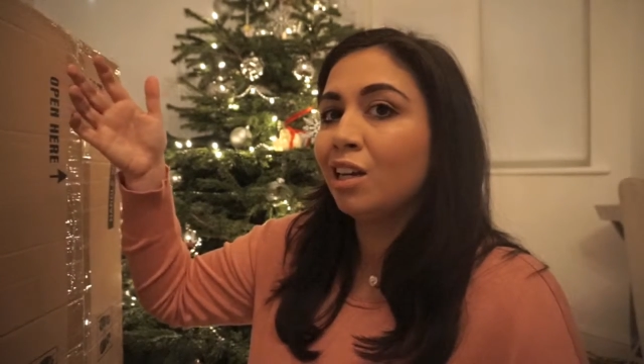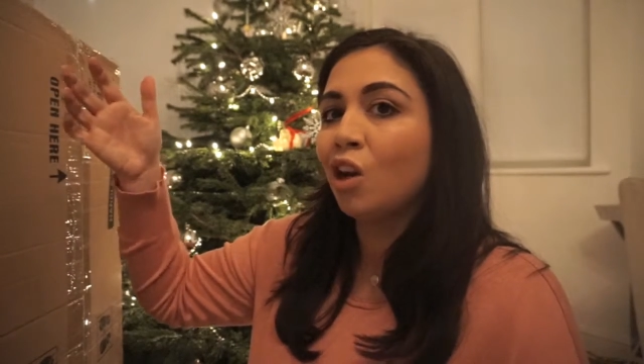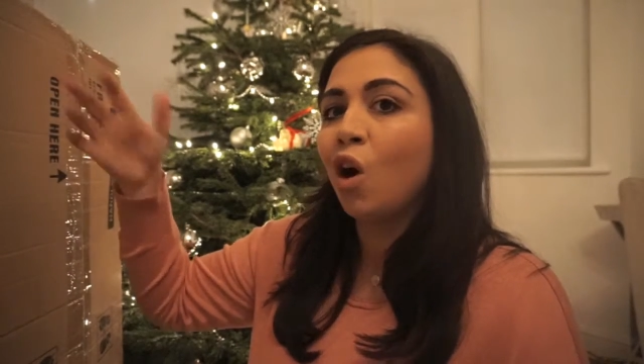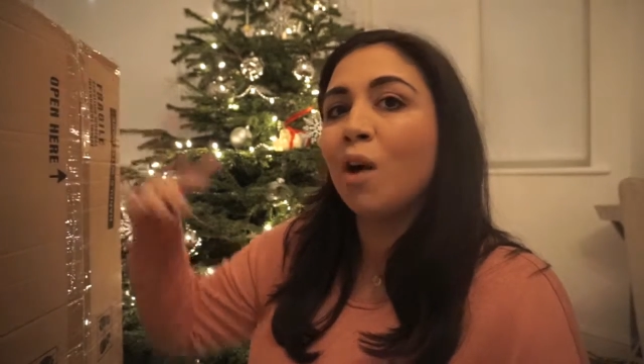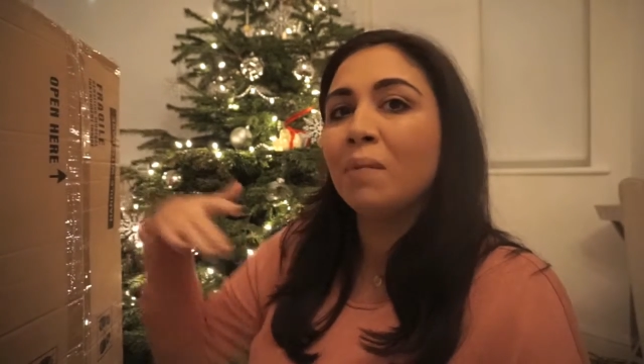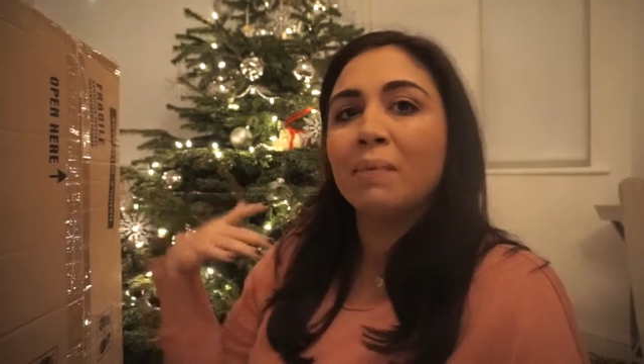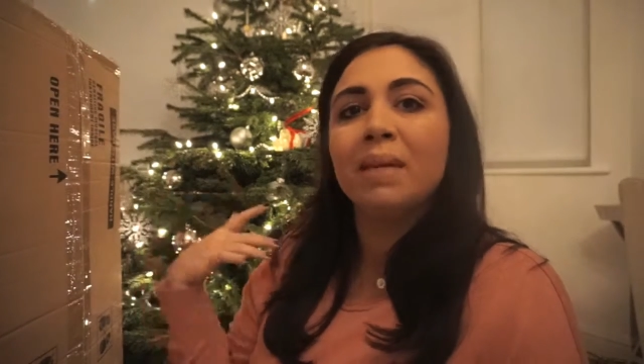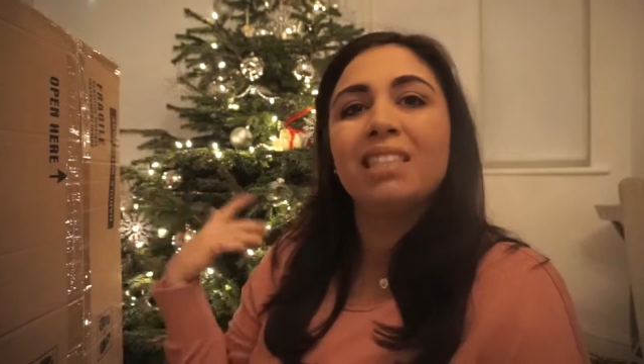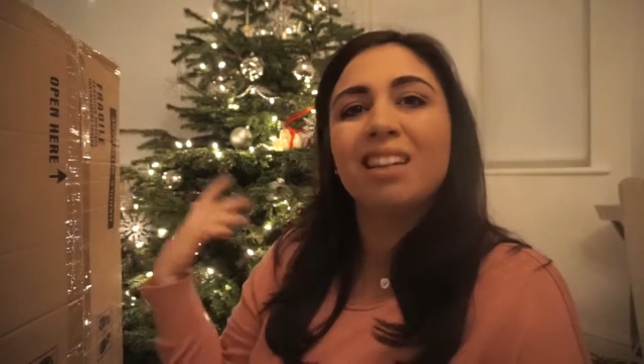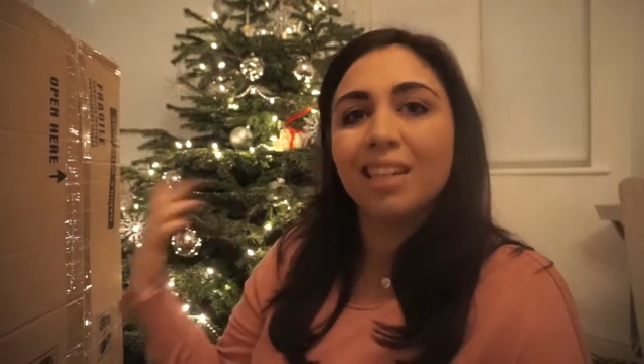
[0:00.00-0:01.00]
got her
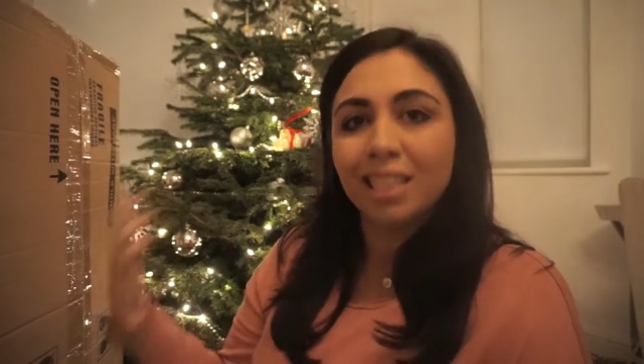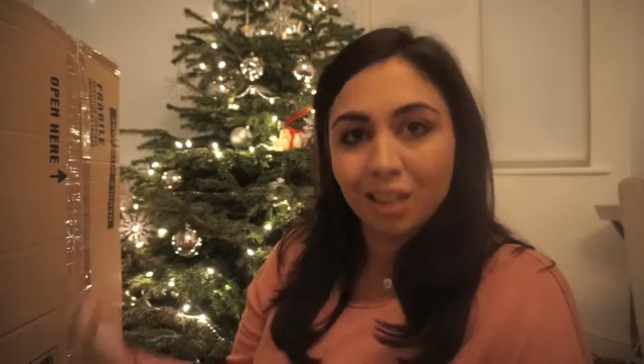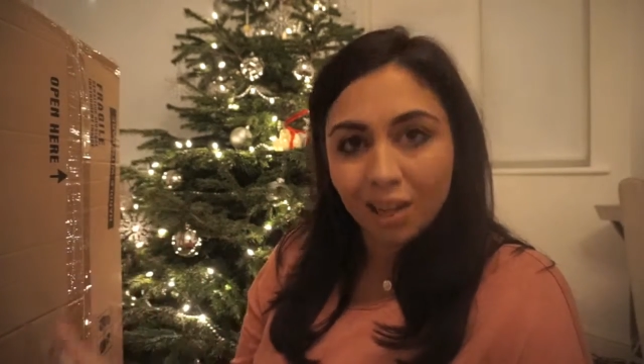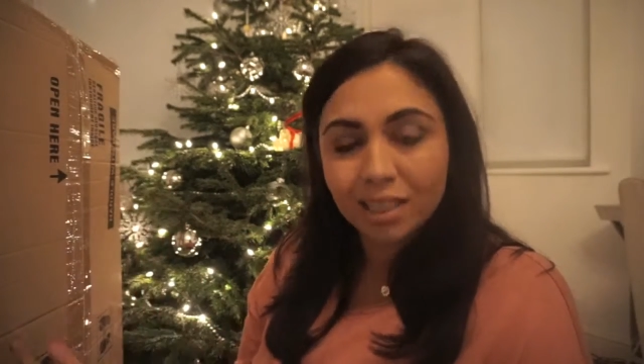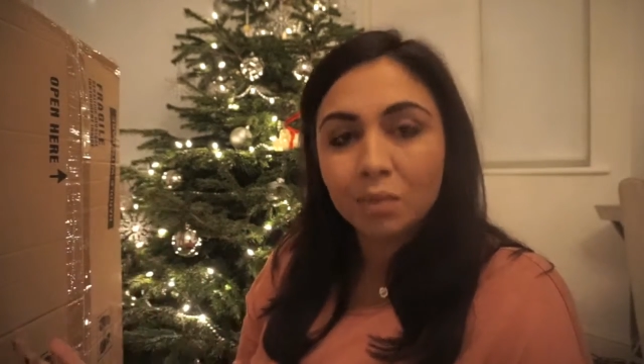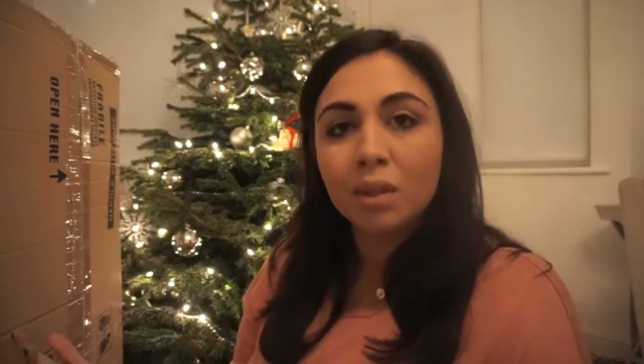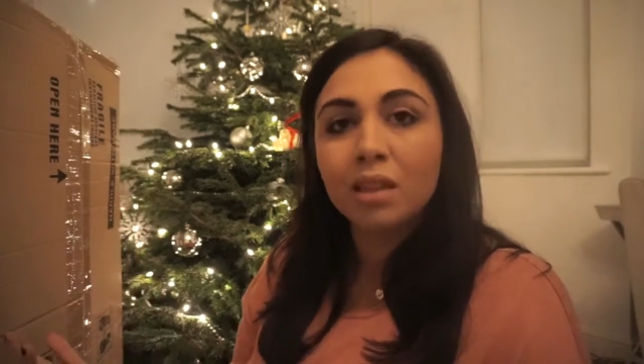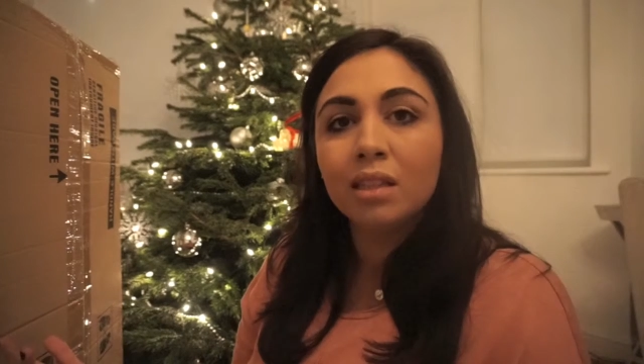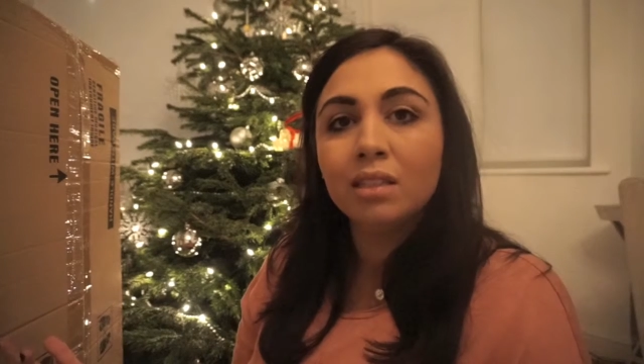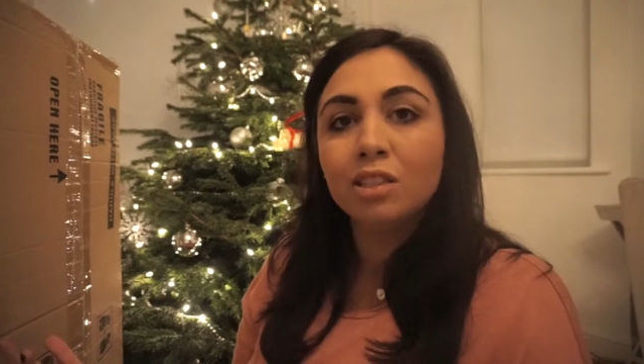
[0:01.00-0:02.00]
maybe a slightly nicer
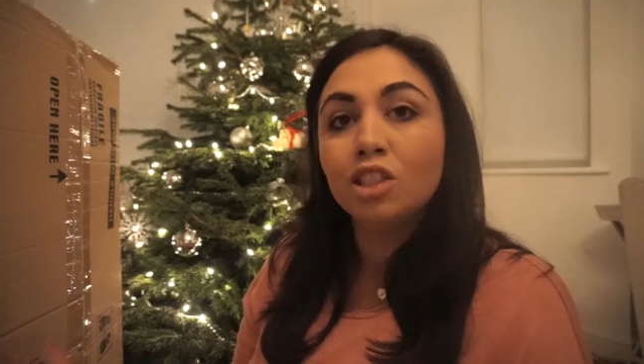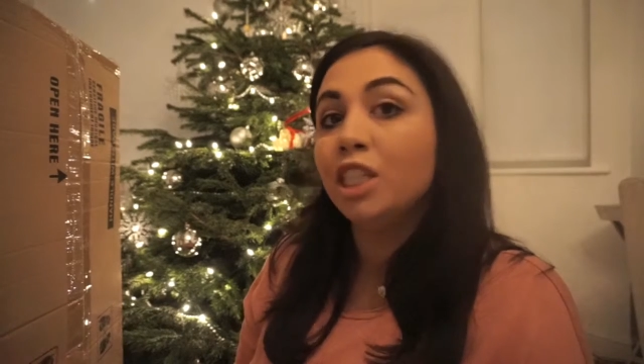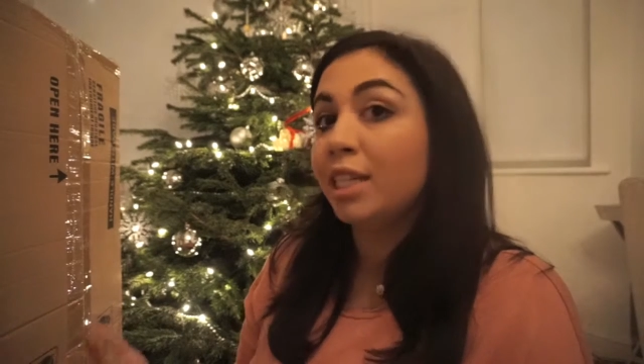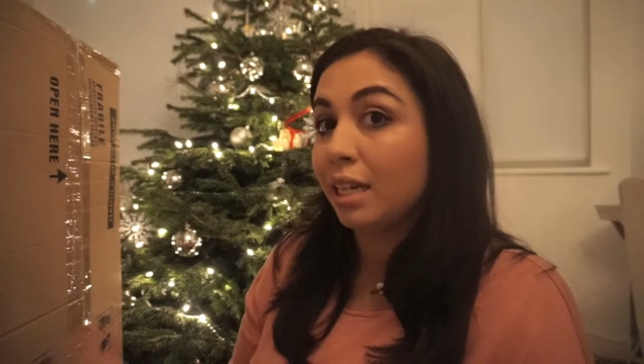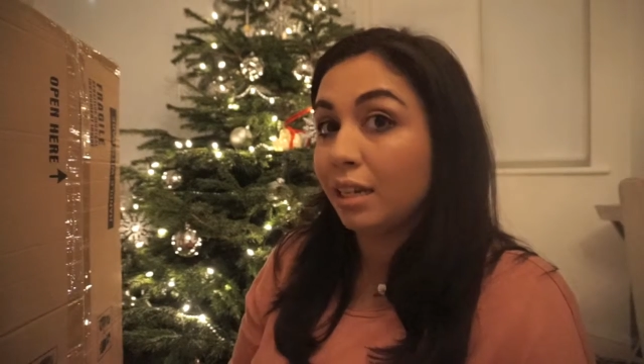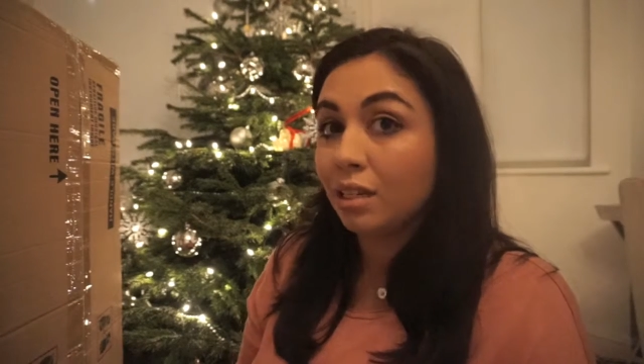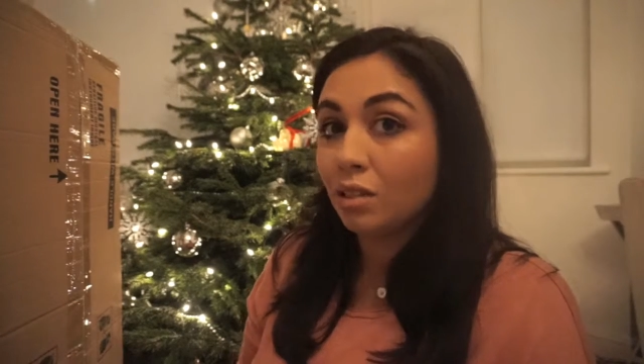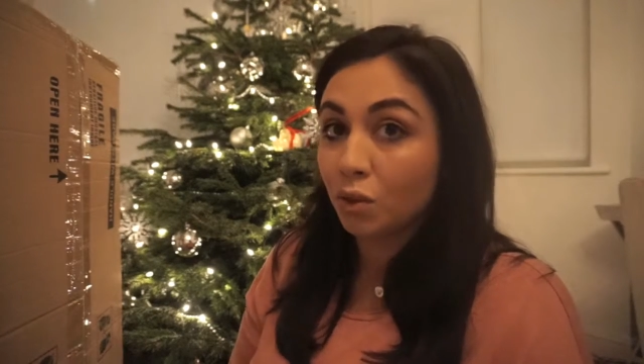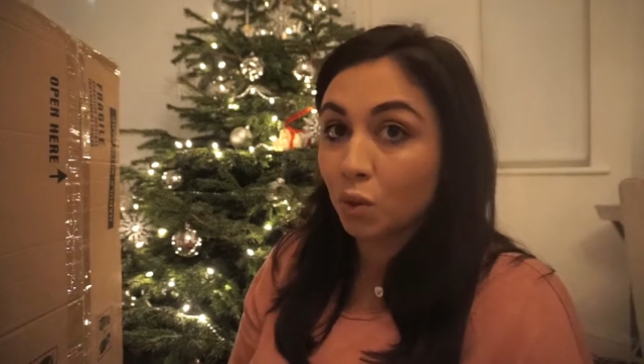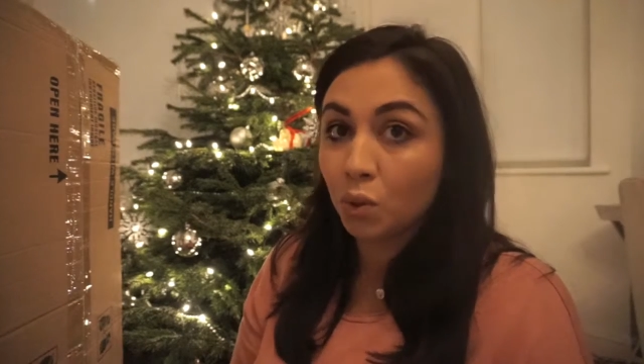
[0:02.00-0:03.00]
one than she needed,
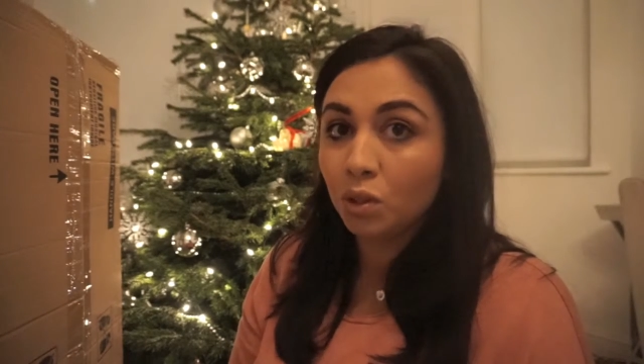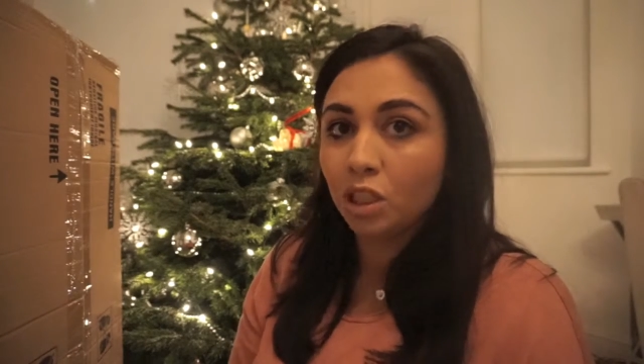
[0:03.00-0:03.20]
of course.